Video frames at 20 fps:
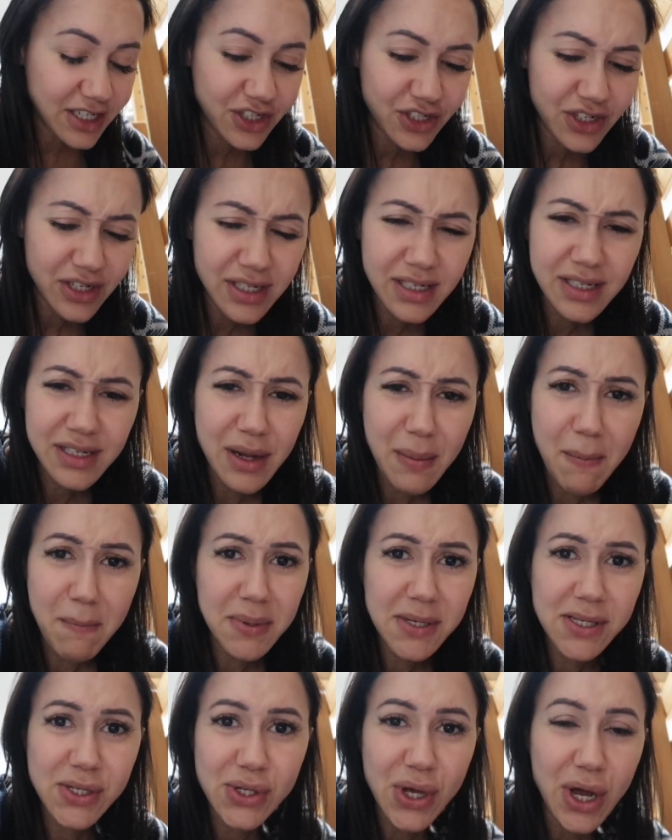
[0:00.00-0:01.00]
It's just
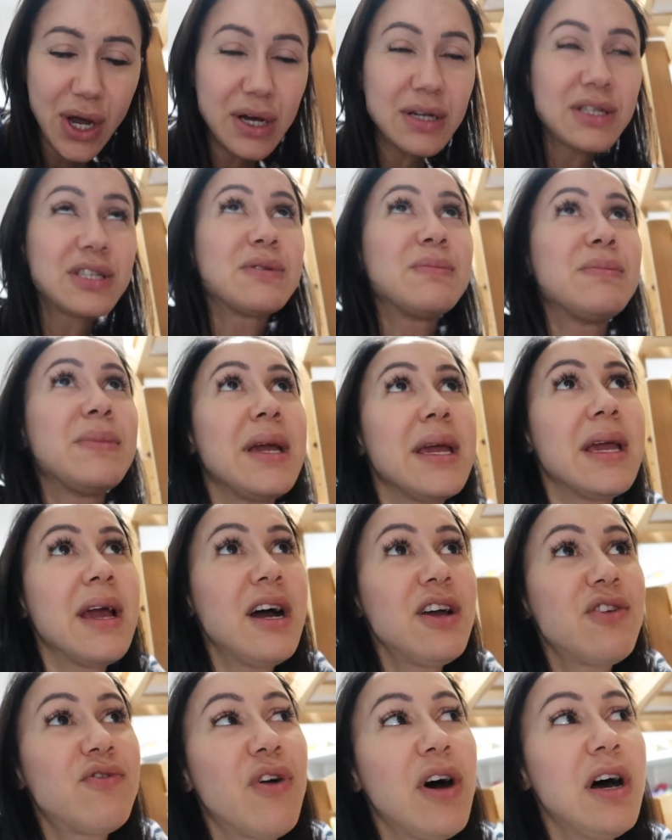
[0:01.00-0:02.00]
bizarre to me.
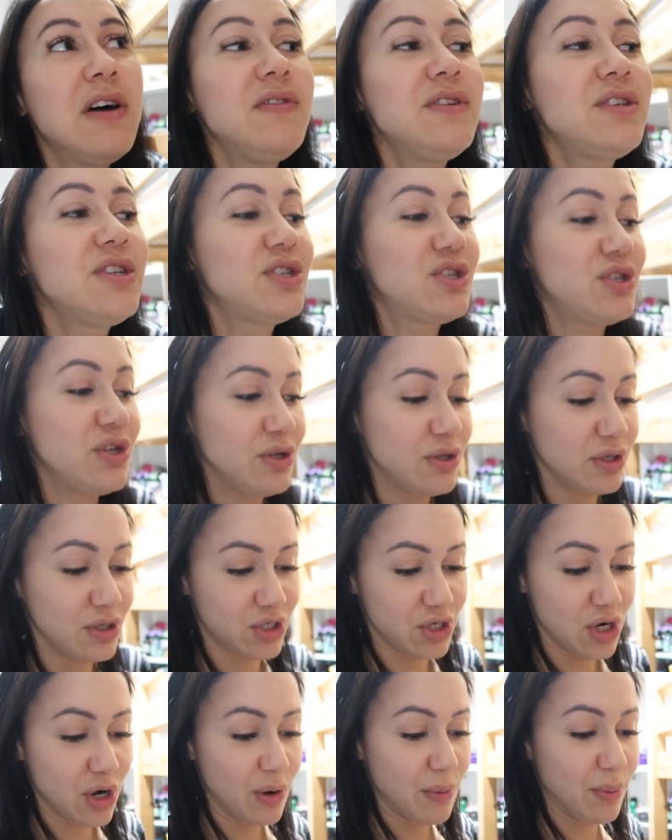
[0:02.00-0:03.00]
I'd rather just do
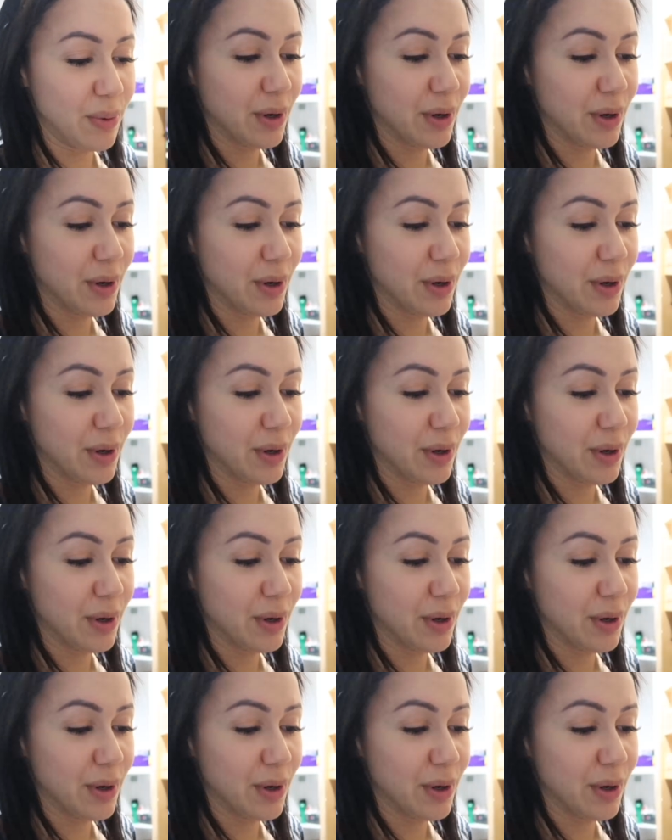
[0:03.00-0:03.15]
the job.